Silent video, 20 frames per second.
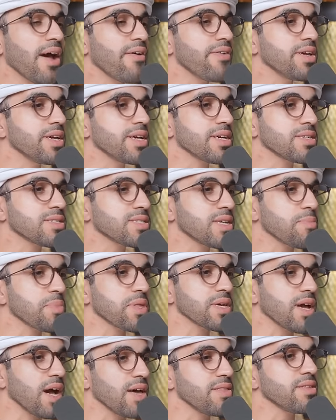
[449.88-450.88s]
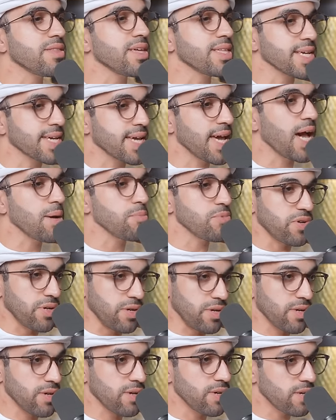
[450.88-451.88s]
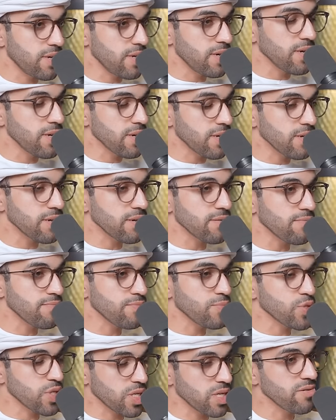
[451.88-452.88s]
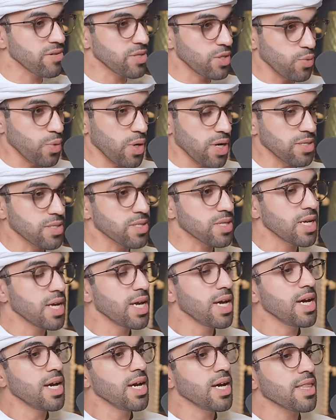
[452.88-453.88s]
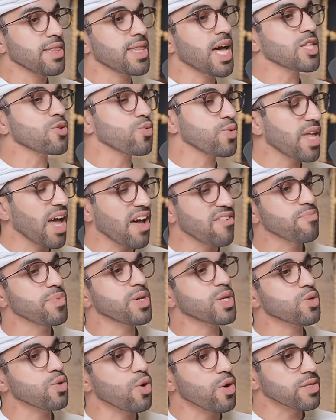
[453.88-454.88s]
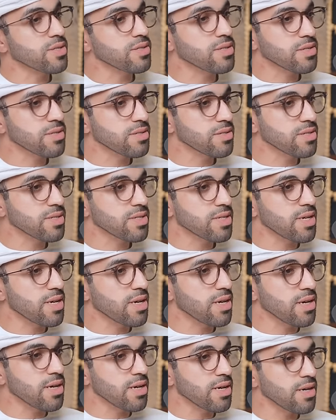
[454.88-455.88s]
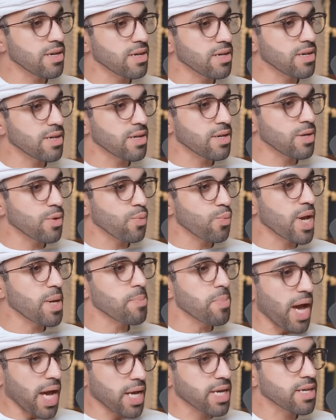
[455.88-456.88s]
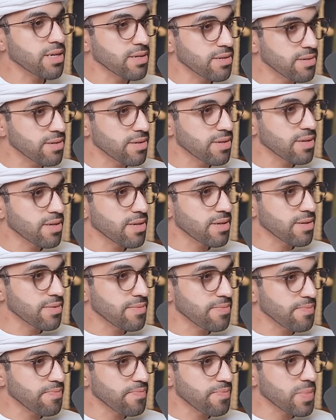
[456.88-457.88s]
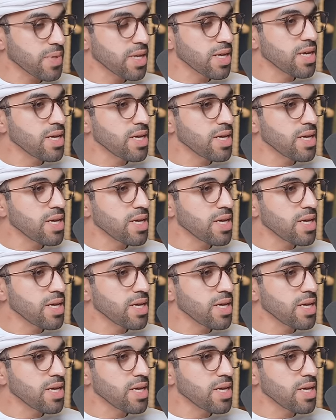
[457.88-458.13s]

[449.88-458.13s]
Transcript: carrying something other than a camera, uh, security-wise, that would have been caught uh, way back, mm.